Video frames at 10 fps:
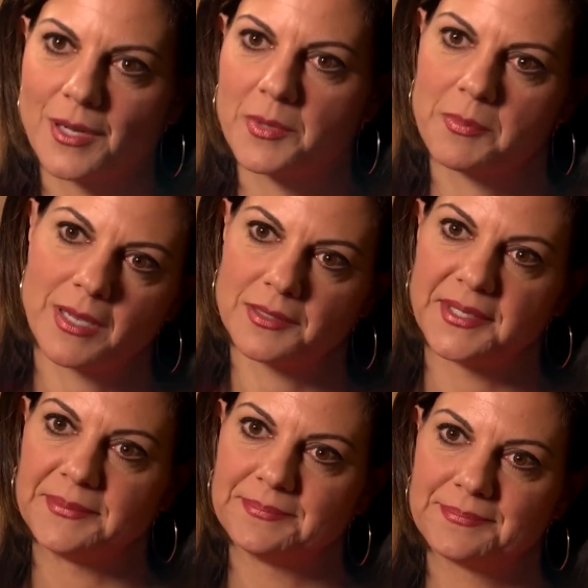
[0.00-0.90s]
tell me about
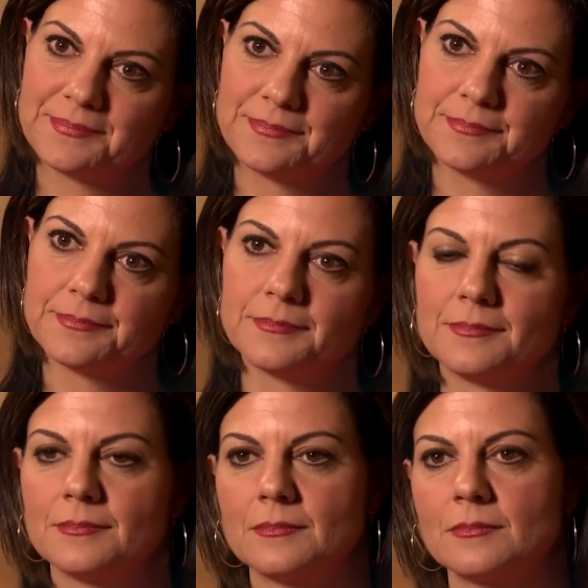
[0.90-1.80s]
Lea?
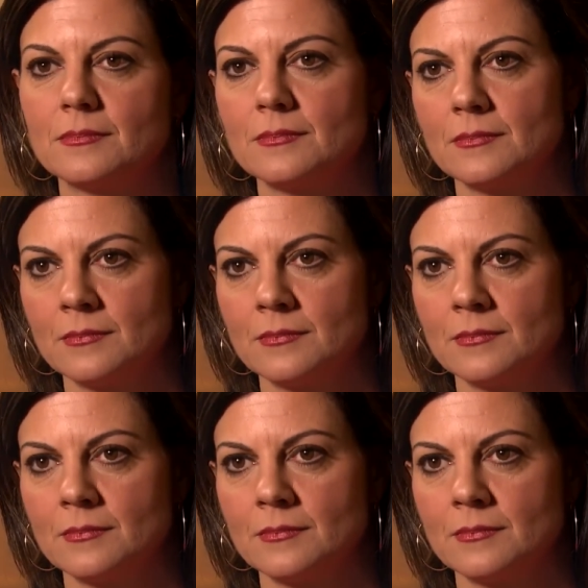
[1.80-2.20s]
She